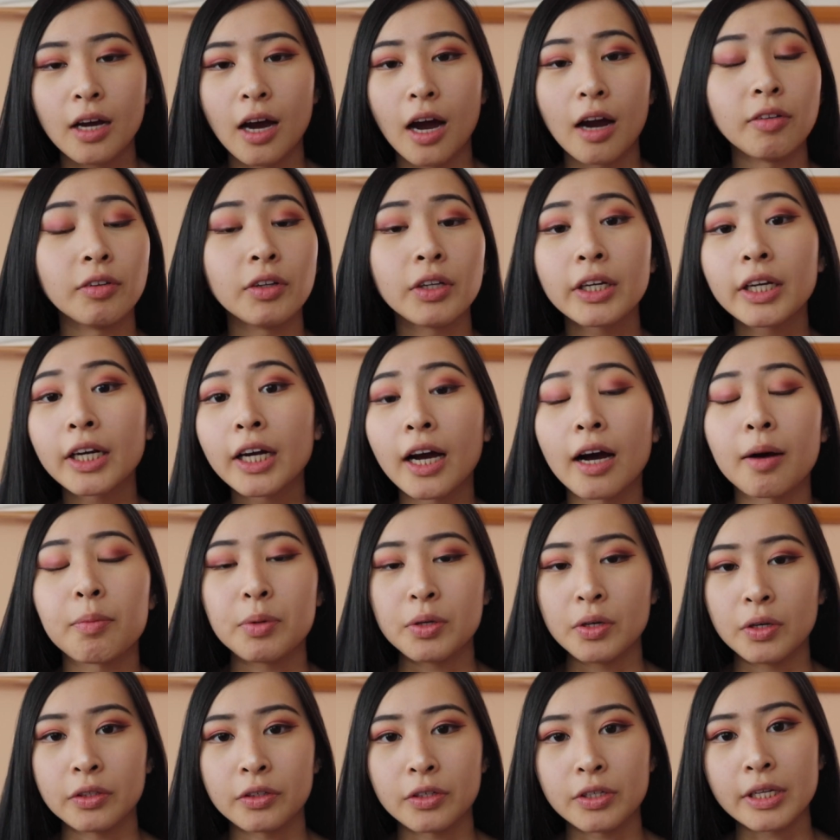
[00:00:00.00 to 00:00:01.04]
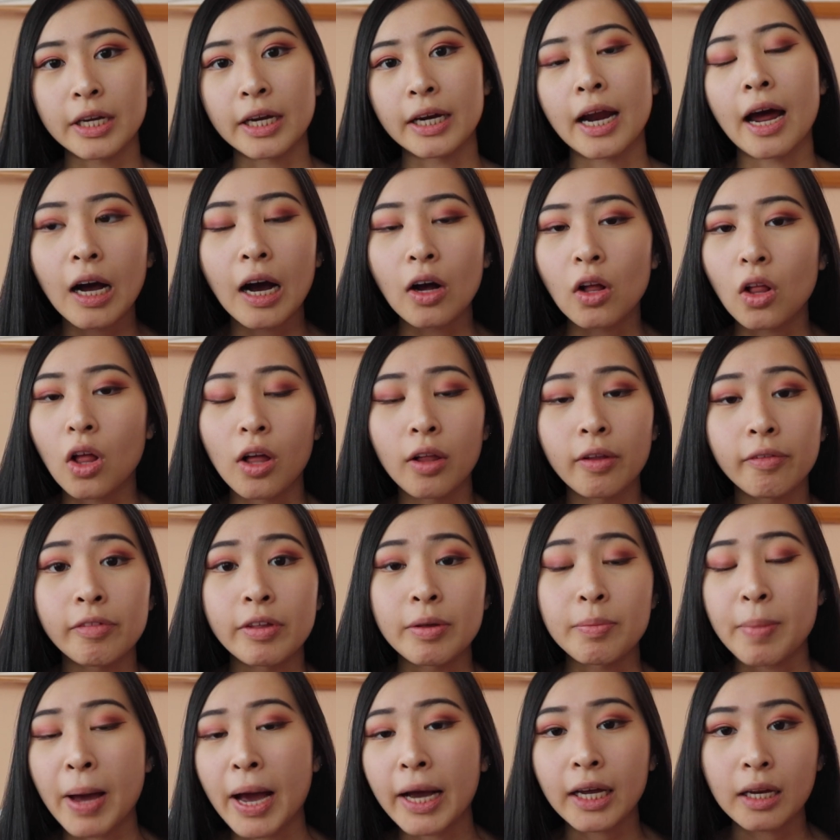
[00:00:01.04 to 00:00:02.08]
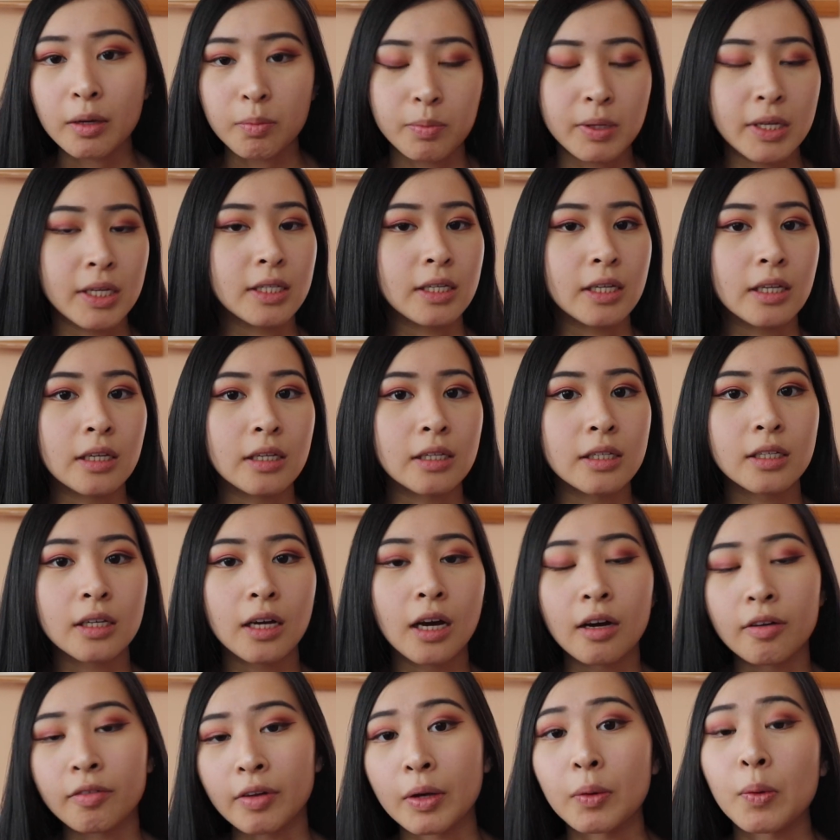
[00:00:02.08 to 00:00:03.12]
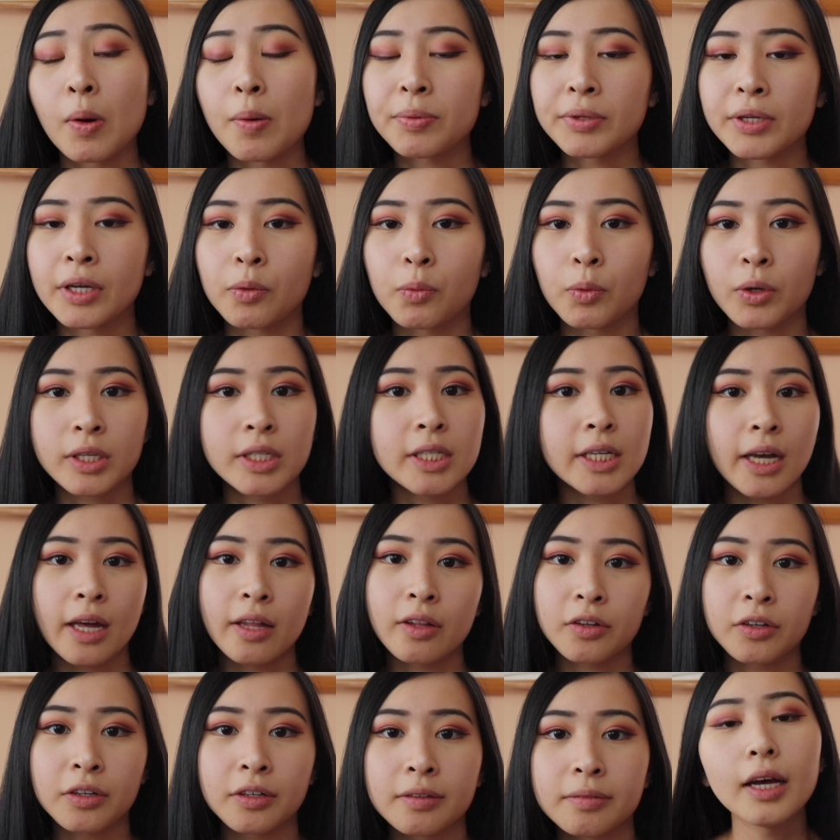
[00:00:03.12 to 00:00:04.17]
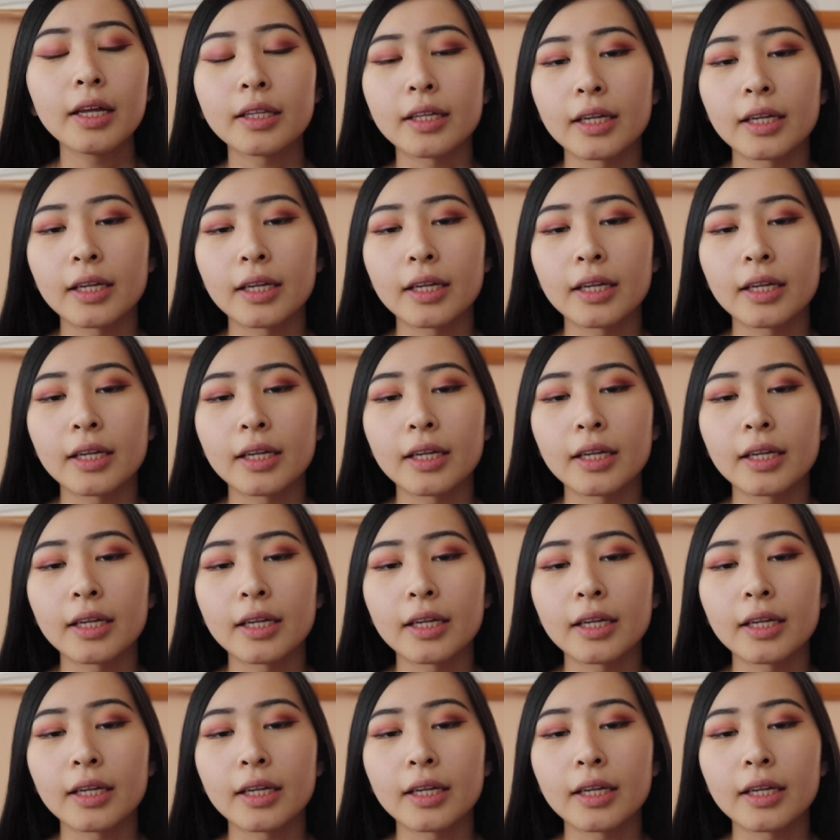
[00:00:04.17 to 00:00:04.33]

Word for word: are really going to help you understand how all of the back-end pieces of a website work together.